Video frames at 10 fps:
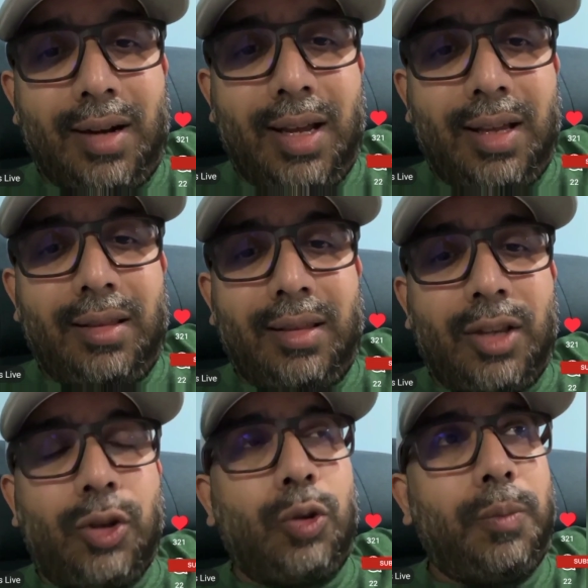All right?
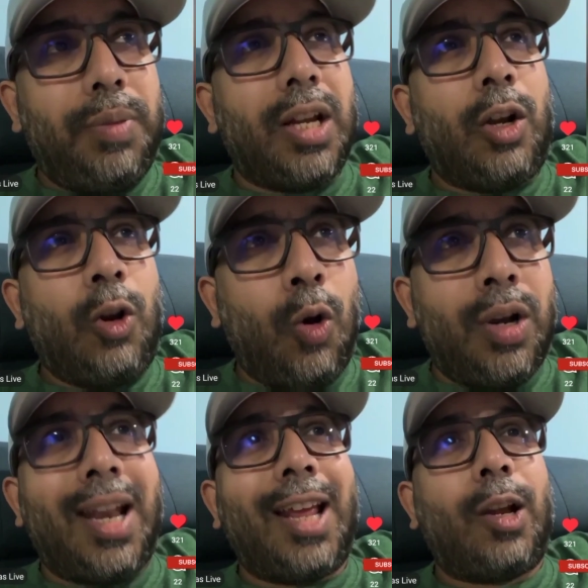That should be a
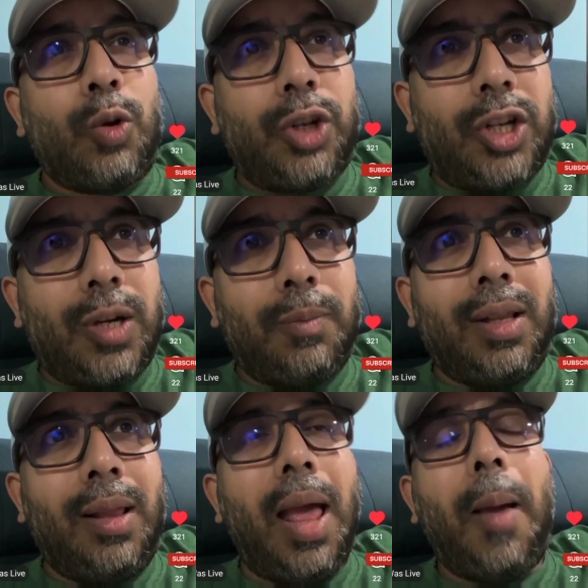
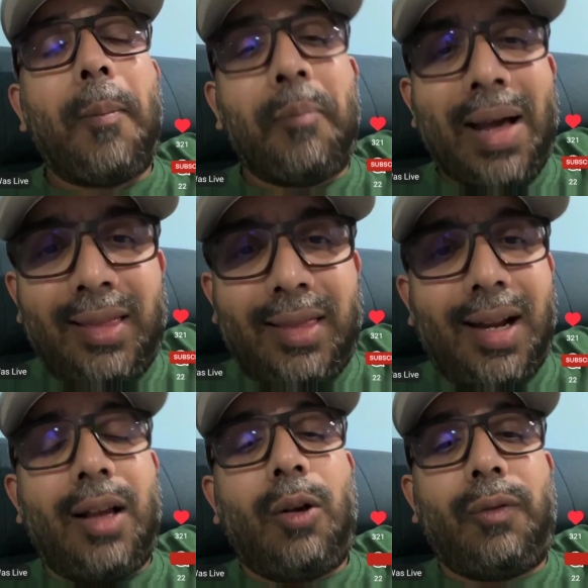non-negotiable
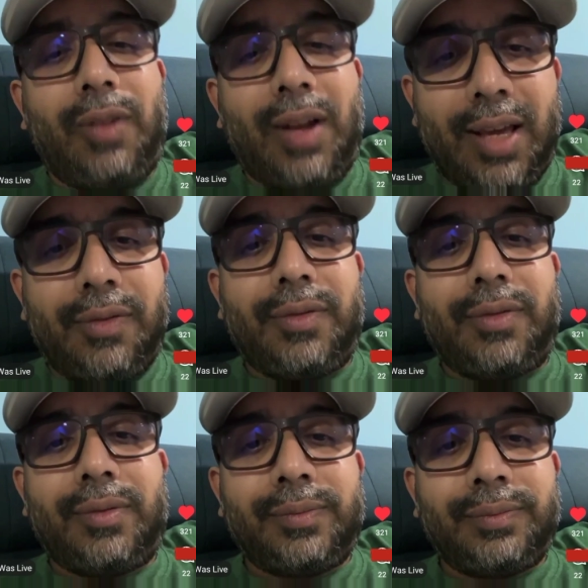mantra of
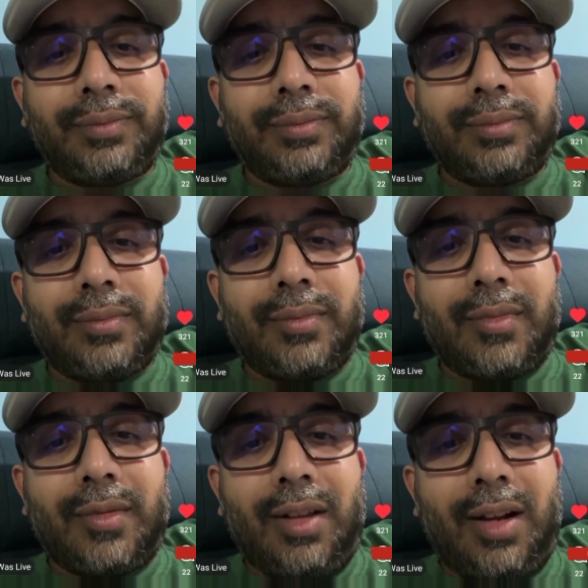life.
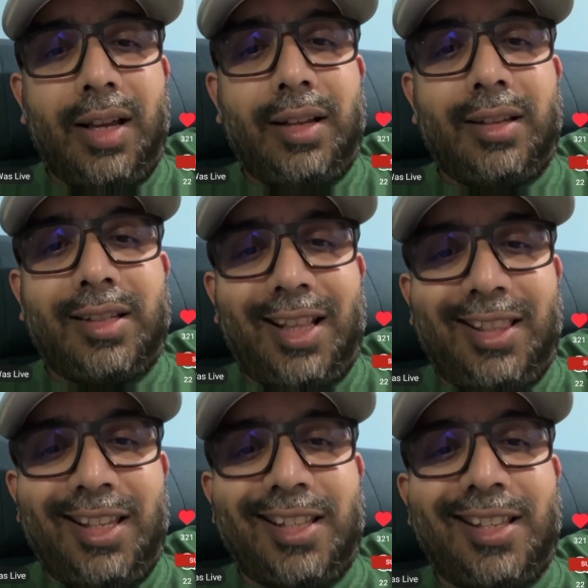All right?
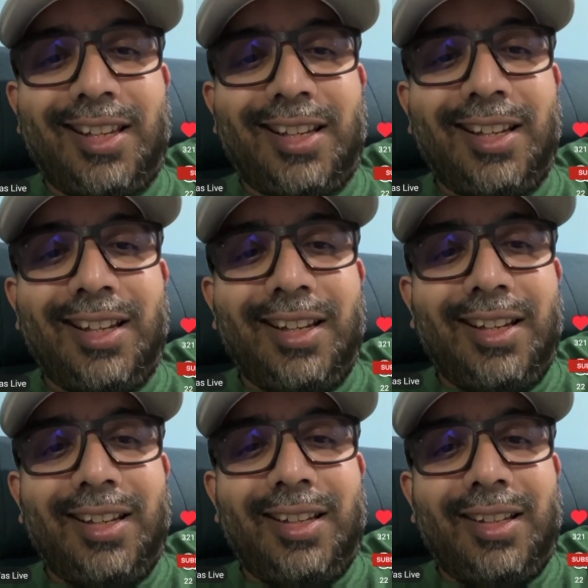Sati is here.
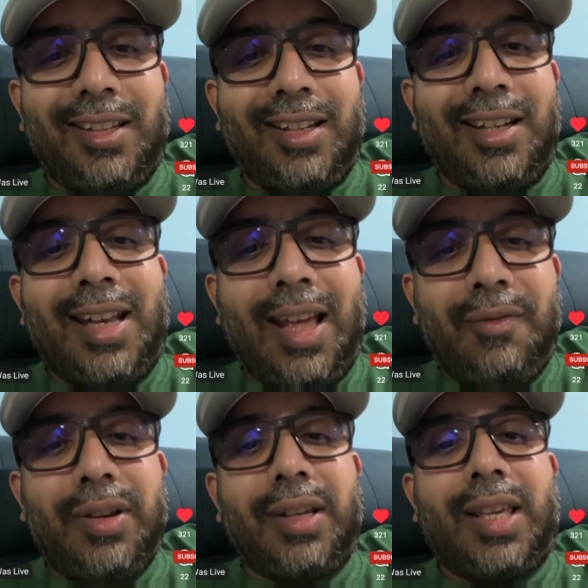
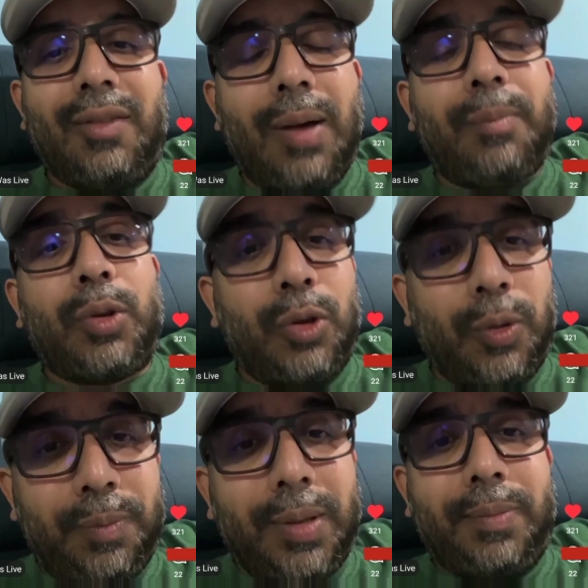Never give up on
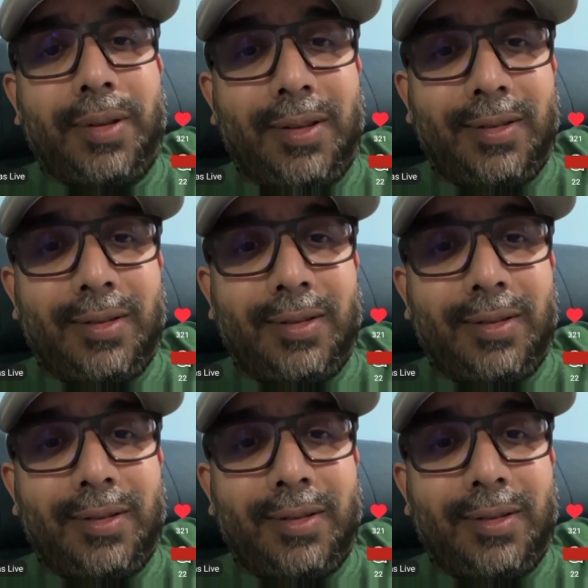your people.